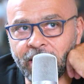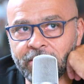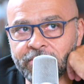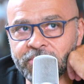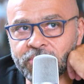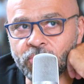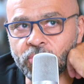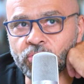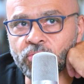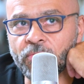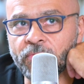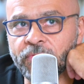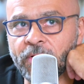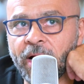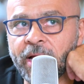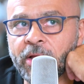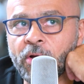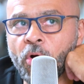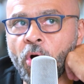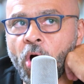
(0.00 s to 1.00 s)
sort of,
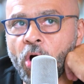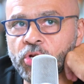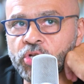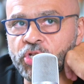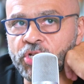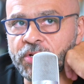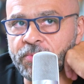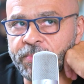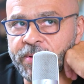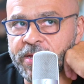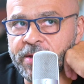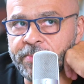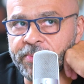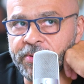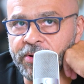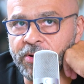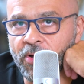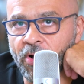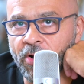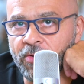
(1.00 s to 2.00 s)
I caution
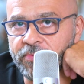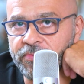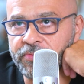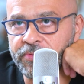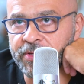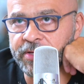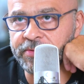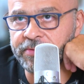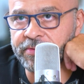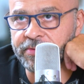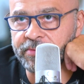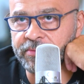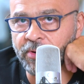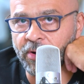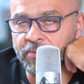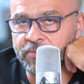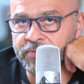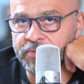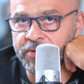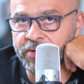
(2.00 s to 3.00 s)
people of
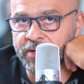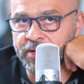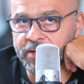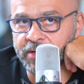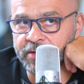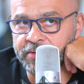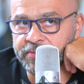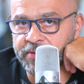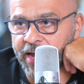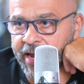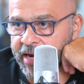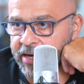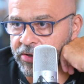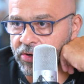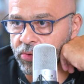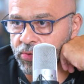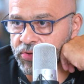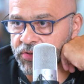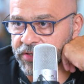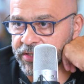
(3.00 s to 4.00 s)
the
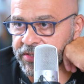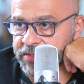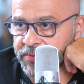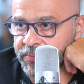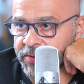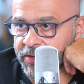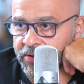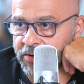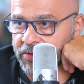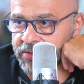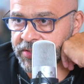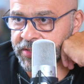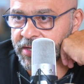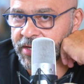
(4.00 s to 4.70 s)
diagnosis, because